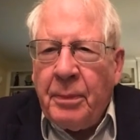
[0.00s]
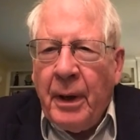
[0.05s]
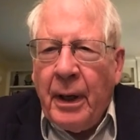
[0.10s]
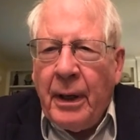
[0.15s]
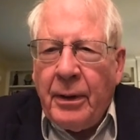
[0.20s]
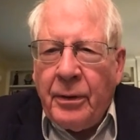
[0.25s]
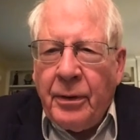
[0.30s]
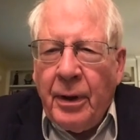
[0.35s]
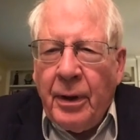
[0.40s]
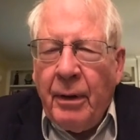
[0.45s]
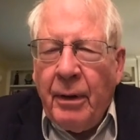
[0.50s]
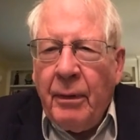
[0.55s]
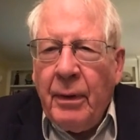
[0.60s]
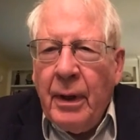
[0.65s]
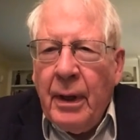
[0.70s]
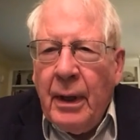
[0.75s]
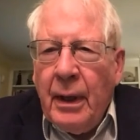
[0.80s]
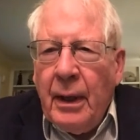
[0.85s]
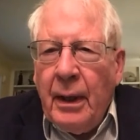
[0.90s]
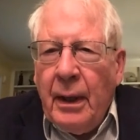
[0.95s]
but
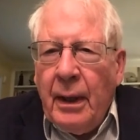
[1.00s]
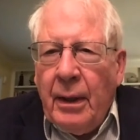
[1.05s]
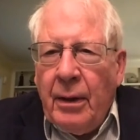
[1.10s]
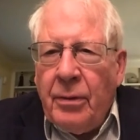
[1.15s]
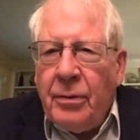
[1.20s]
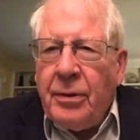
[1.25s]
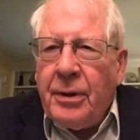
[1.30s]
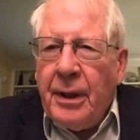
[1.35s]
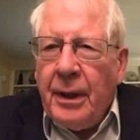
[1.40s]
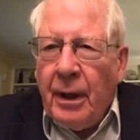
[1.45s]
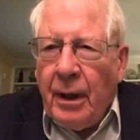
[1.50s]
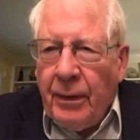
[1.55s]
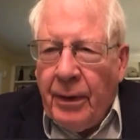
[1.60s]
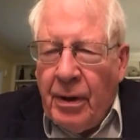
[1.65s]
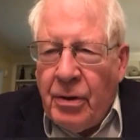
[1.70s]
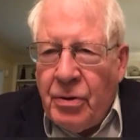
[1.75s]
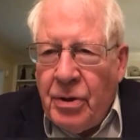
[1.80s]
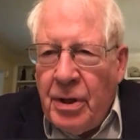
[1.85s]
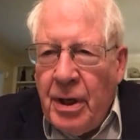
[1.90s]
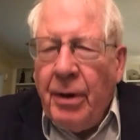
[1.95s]
still,
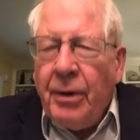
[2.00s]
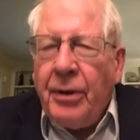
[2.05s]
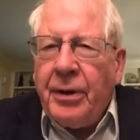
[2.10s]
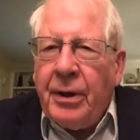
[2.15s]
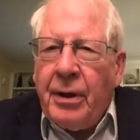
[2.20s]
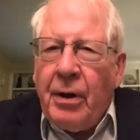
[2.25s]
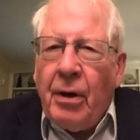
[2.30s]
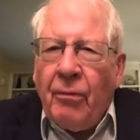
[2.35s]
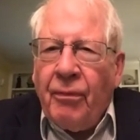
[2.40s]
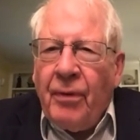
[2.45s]
this year-to-year